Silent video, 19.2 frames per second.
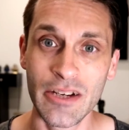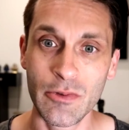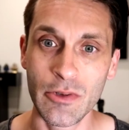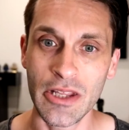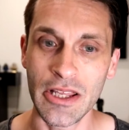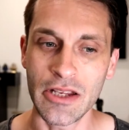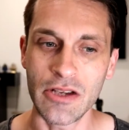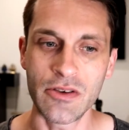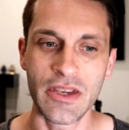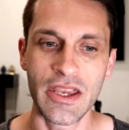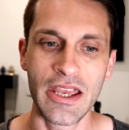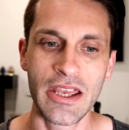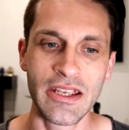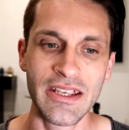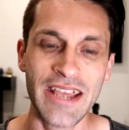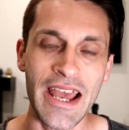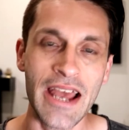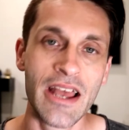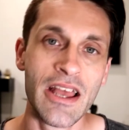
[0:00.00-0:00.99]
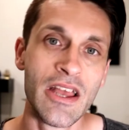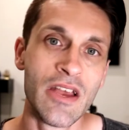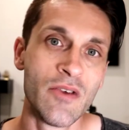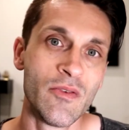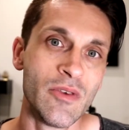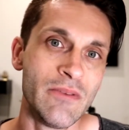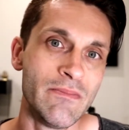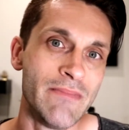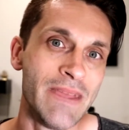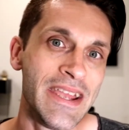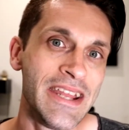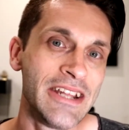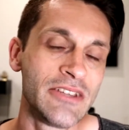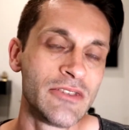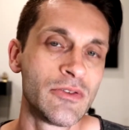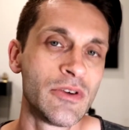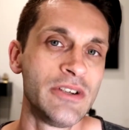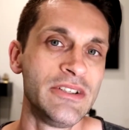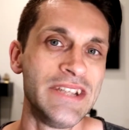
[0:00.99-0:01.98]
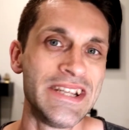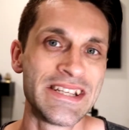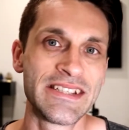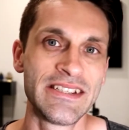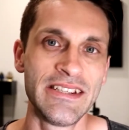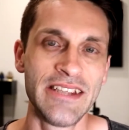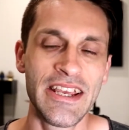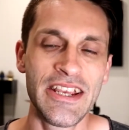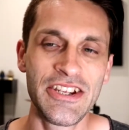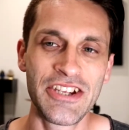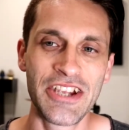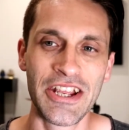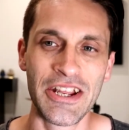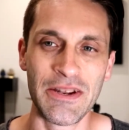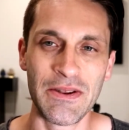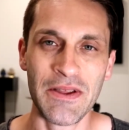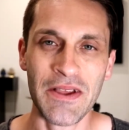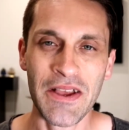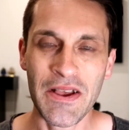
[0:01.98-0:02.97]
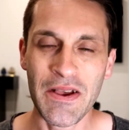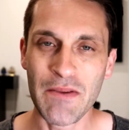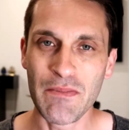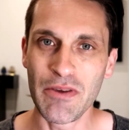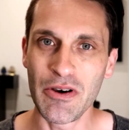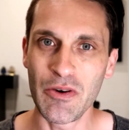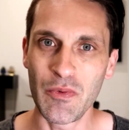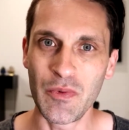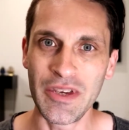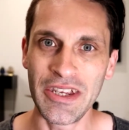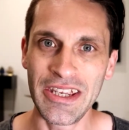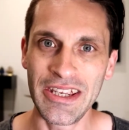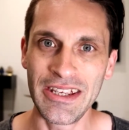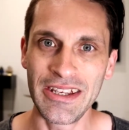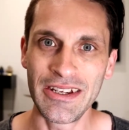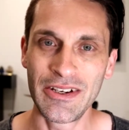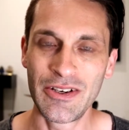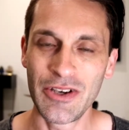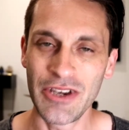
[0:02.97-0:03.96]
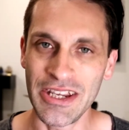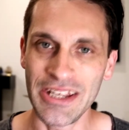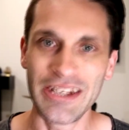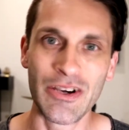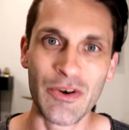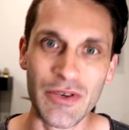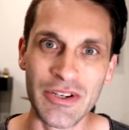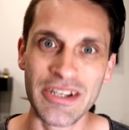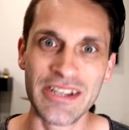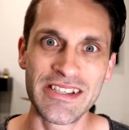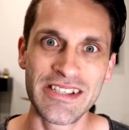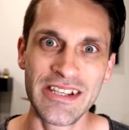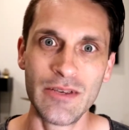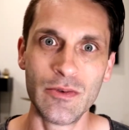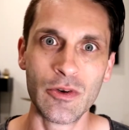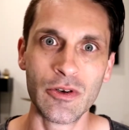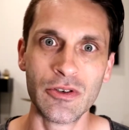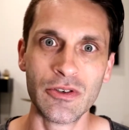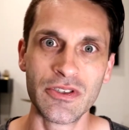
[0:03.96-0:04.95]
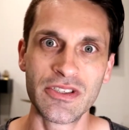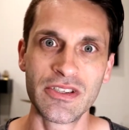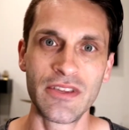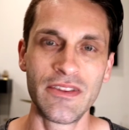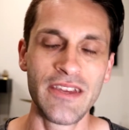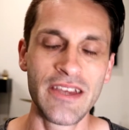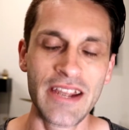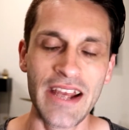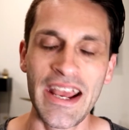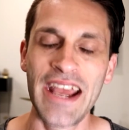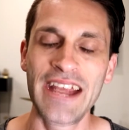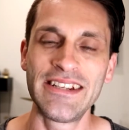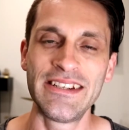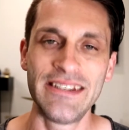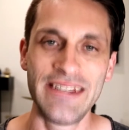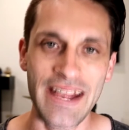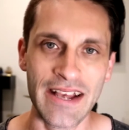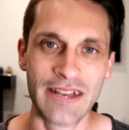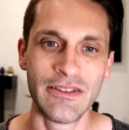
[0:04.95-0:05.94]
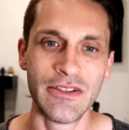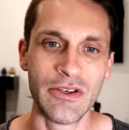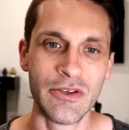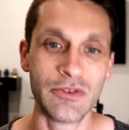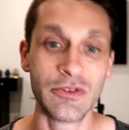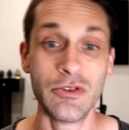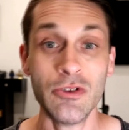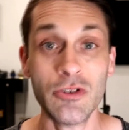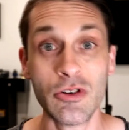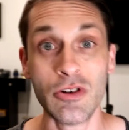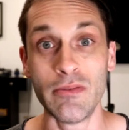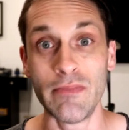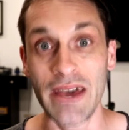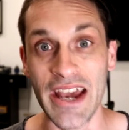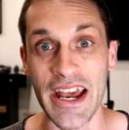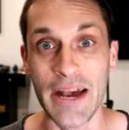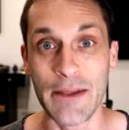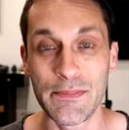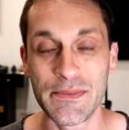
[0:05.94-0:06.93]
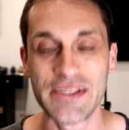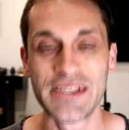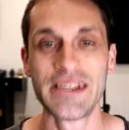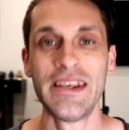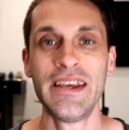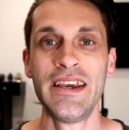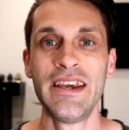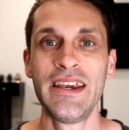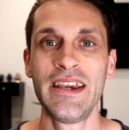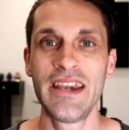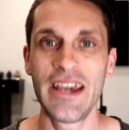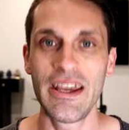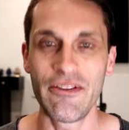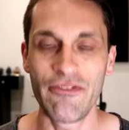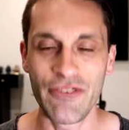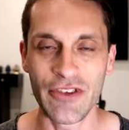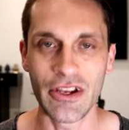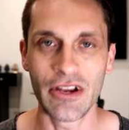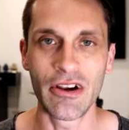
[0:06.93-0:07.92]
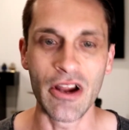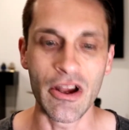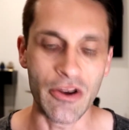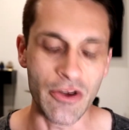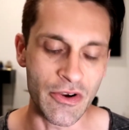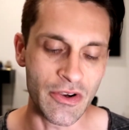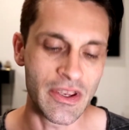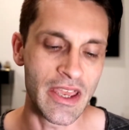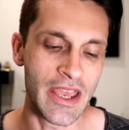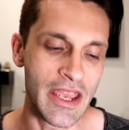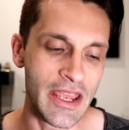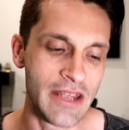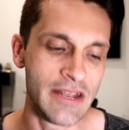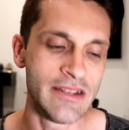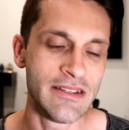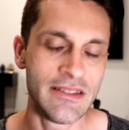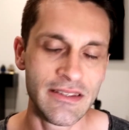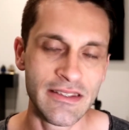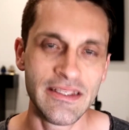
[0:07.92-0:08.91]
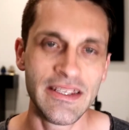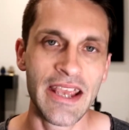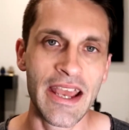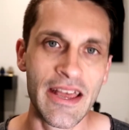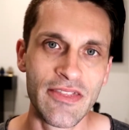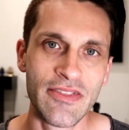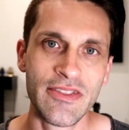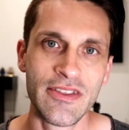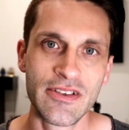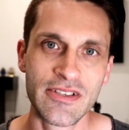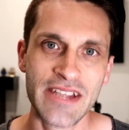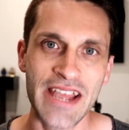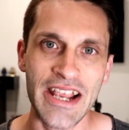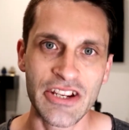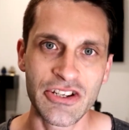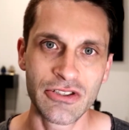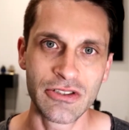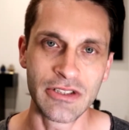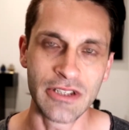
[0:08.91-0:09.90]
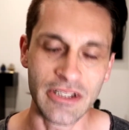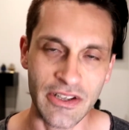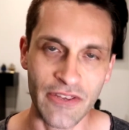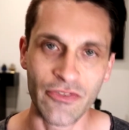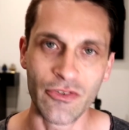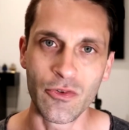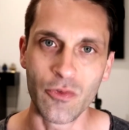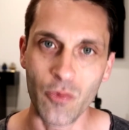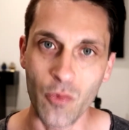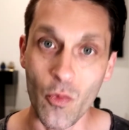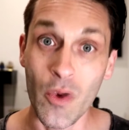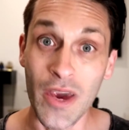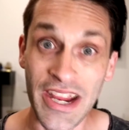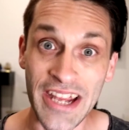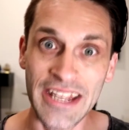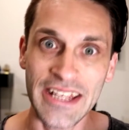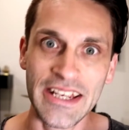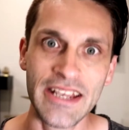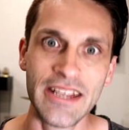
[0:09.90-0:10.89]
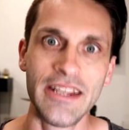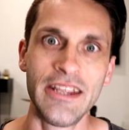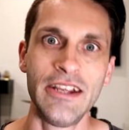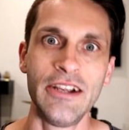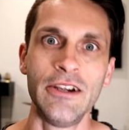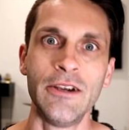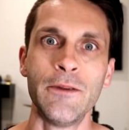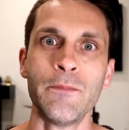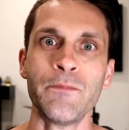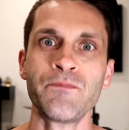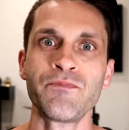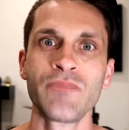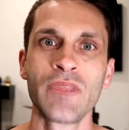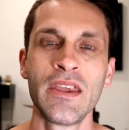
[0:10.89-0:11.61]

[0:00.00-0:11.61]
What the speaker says: there, we're like, okay, yeah, we made it to our destination, but we couldn't go into SeaWorld. So then I had to download Google Maps and figure out, okay, yeah, there's actually a different way to get here.